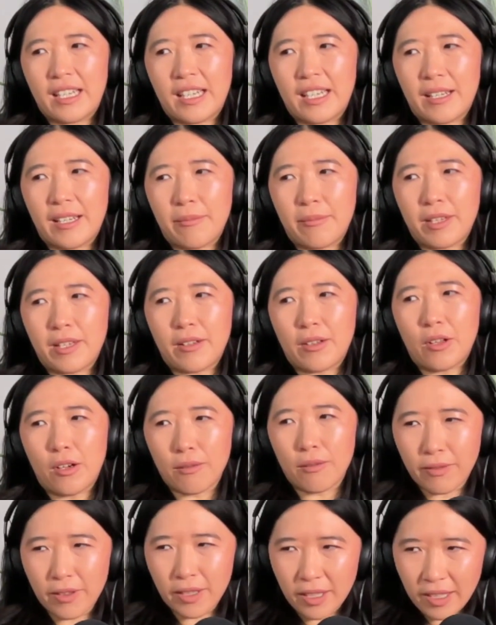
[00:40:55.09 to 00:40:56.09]
they'll
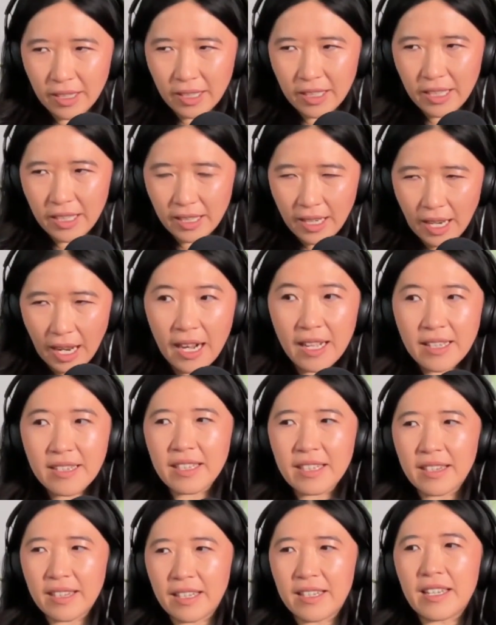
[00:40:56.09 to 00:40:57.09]
often
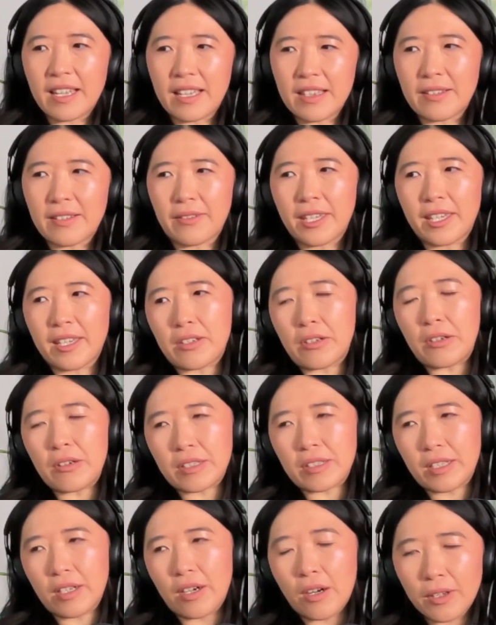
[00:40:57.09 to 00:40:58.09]
ask the intensive care
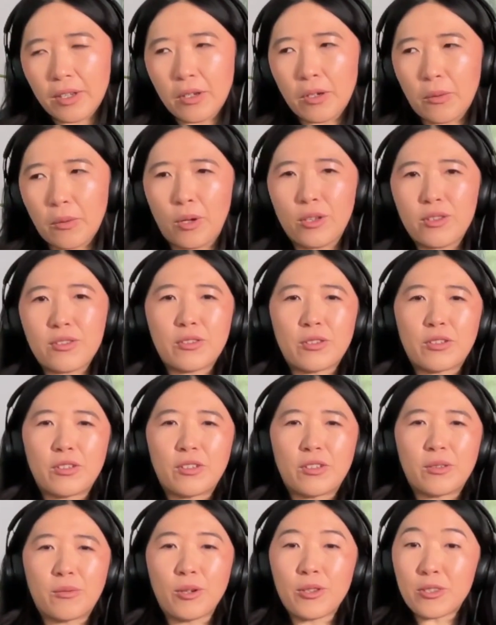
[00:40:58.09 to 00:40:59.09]
doctor, what's
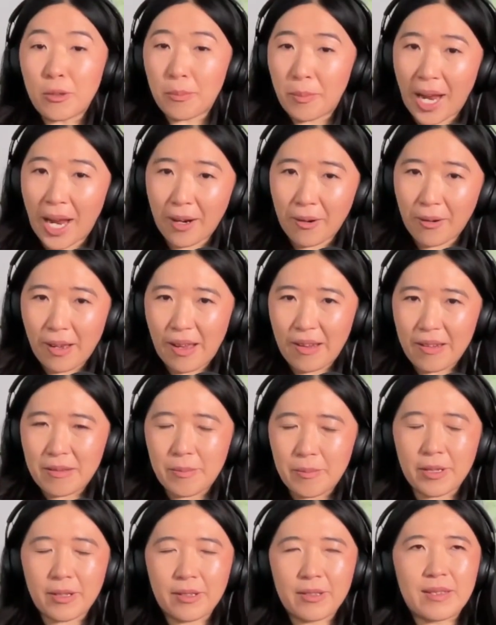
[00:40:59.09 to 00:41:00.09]
your background?
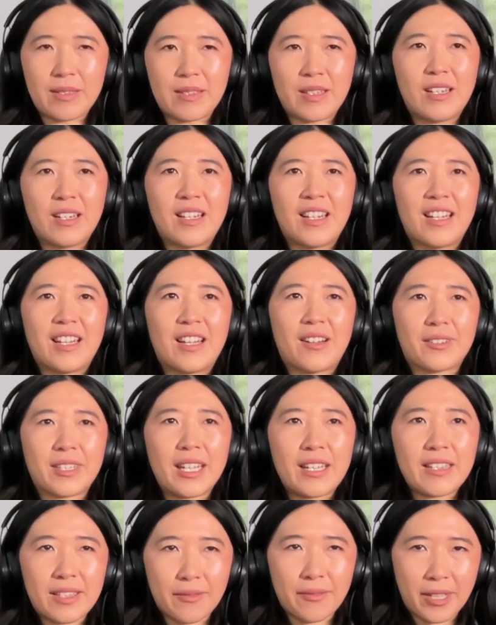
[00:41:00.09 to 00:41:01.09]
Because our
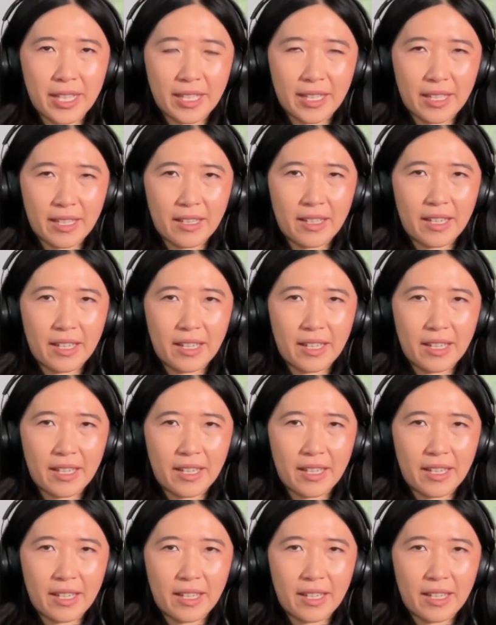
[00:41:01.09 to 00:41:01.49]
intensive care